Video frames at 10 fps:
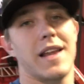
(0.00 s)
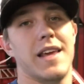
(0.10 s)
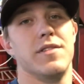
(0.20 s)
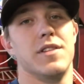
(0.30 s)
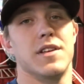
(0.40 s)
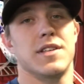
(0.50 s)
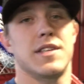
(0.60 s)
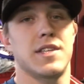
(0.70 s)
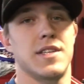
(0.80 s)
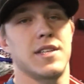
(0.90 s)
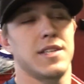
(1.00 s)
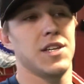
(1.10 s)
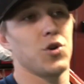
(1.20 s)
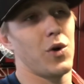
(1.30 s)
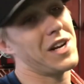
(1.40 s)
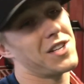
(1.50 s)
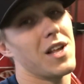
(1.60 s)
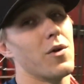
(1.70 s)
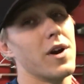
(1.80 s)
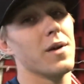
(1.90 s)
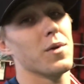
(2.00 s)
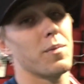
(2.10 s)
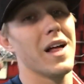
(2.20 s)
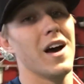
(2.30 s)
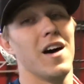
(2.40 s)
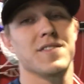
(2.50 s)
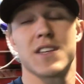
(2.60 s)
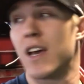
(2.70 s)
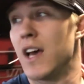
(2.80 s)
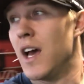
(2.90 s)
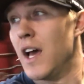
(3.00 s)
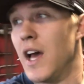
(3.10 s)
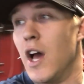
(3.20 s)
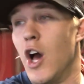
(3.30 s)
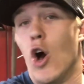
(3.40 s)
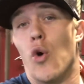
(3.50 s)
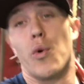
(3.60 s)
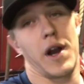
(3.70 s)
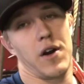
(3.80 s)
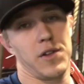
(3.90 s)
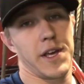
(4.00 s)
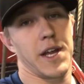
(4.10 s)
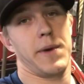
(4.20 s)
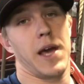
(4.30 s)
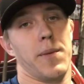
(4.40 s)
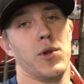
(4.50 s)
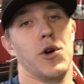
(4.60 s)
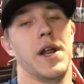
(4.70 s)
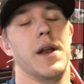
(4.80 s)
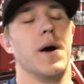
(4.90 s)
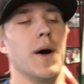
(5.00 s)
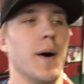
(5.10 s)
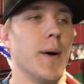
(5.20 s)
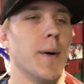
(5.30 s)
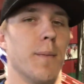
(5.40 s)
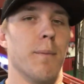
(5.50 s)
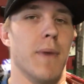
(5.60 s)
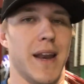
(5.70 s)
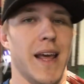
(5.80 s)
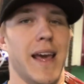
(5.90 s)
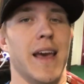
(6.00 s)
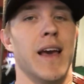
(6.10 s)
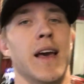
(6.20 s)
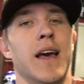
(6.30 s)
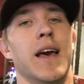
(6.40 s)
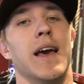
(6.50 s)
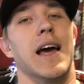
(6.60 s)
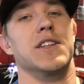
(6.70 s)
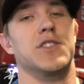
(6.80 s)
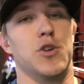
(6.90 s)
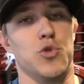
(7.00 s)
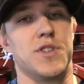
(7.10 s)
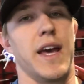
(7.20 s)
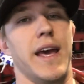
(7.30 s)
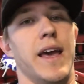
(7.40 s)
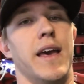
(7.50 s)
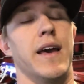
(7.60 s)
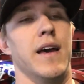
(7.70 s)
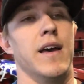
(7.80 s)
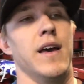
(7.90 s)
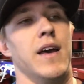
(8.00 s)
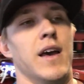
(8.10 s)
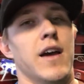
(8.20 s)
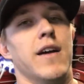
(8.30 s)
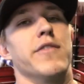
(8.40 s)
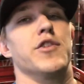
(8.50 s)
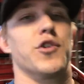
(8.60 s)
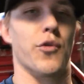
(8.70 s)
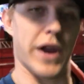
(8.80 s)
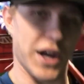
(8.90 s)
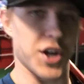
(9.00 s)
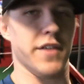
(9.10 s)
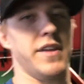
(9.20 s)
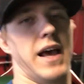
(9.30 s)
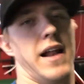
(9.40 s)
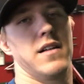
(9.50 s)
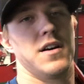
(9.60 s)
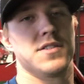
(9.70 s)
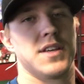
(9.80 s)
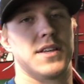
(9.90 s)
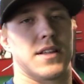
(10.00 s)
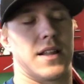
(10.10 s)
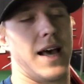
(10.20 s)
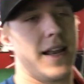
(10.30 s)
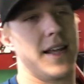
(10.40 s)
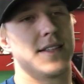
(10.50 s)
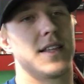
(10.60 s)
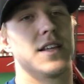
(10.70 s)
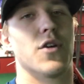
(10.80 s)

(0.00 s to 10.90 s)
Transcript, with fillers: given this situation that we're in with playoffs, we are only going to be uploading Monday and Tuesday for the duration of the NLL season. That is the